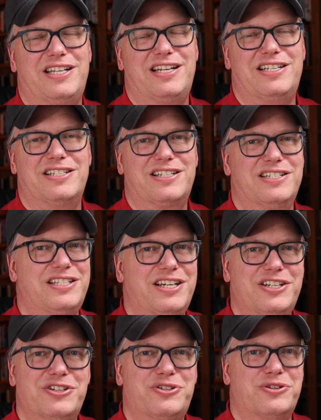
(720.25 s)
that just
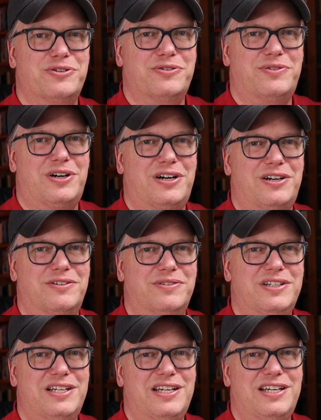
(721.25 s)
continues to evolve,
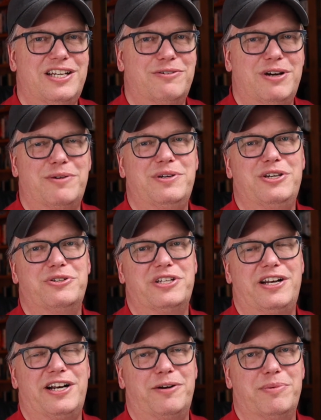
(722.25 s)
and the way we use it
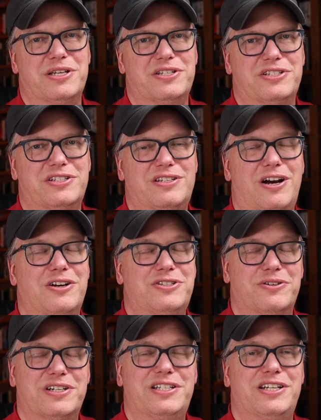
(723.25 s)
in our business
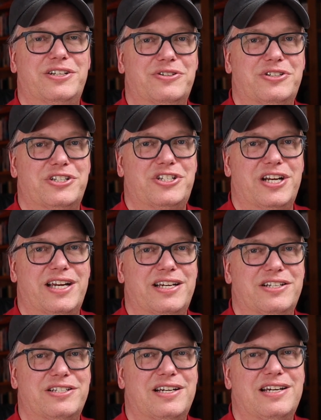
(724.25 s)
also continues to
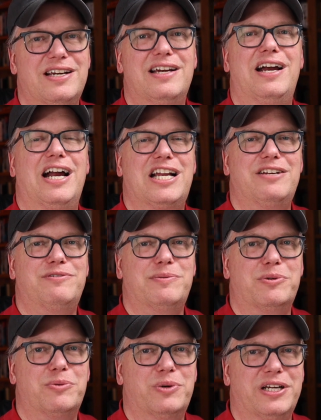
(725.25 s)
change. I can
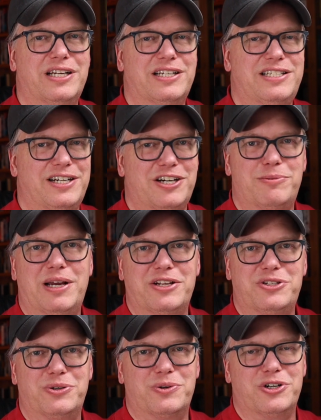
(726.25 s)
remember when a terabyte of
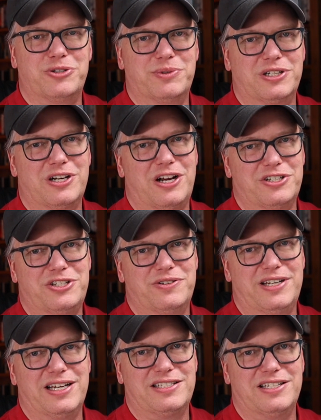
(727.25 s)
storage would cost you
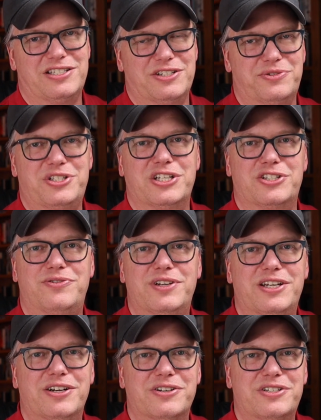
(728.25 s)
in excess of 6
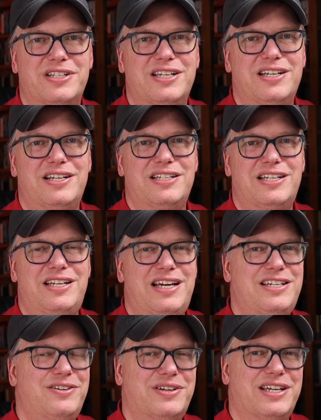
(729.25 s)
figures. Today
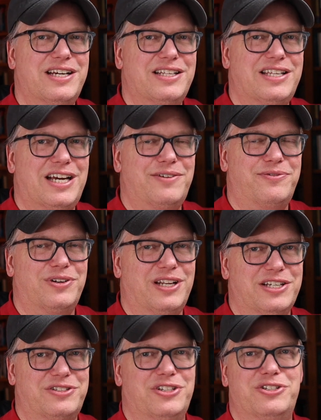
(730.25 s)
you can get that for
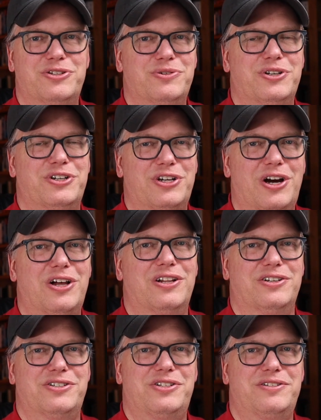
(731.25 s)
less than
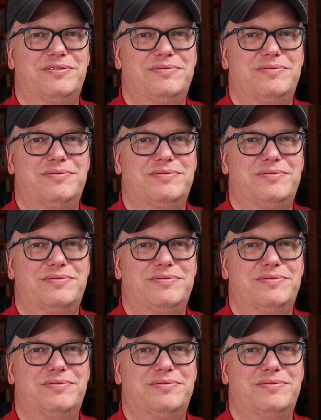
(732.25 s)
$200.